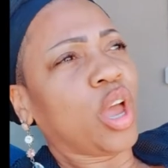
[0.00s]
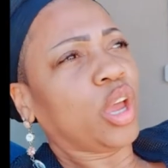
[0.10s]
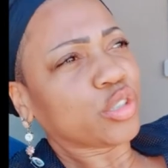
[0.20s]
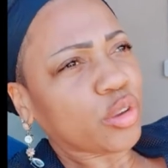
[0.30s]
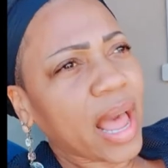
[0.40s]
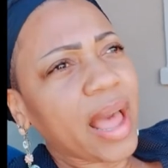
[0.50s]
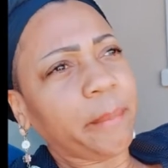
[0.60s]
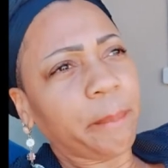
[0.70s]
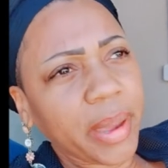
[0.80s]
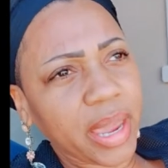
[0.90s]
So I
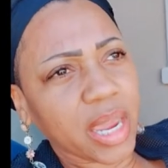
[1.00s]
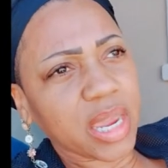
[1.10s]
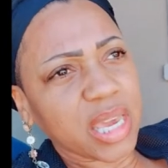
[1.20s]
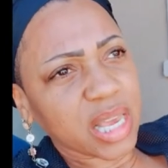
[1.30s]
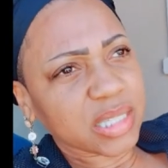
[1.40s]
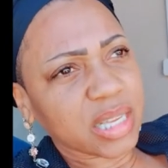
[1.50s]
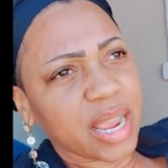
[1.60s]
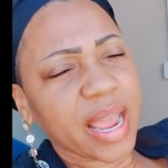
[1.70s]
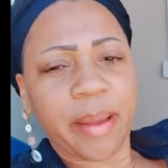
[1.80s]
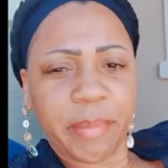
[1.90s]
made yesterday.
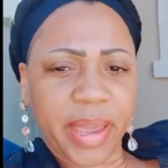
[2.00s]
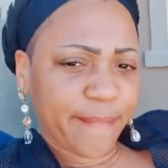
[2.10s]
I made